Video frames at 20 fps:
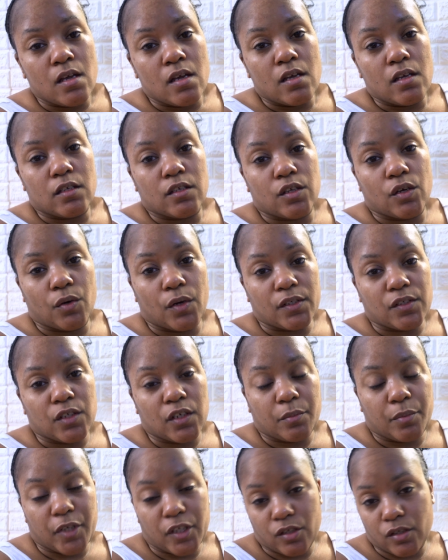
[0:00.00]
So I took
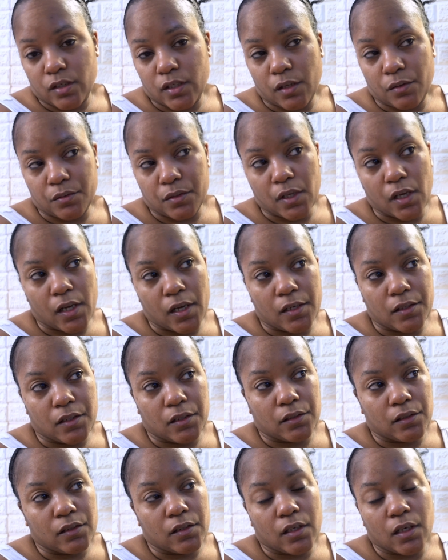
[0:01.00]
pictures outside. They
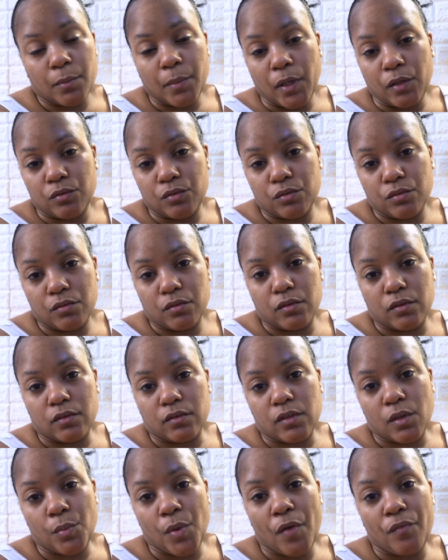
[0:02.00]
didn't come out too good. So
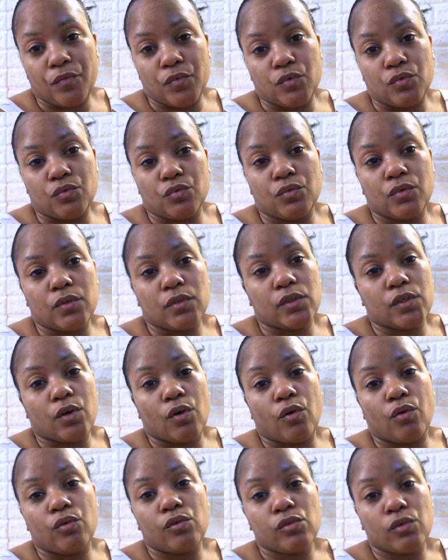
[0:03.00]
I'm gonna have to do the look
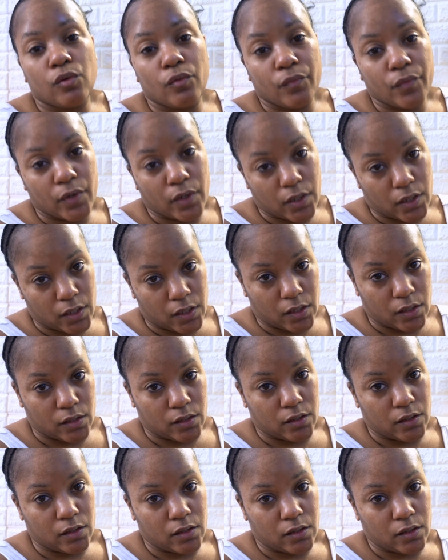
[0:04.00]
all over again.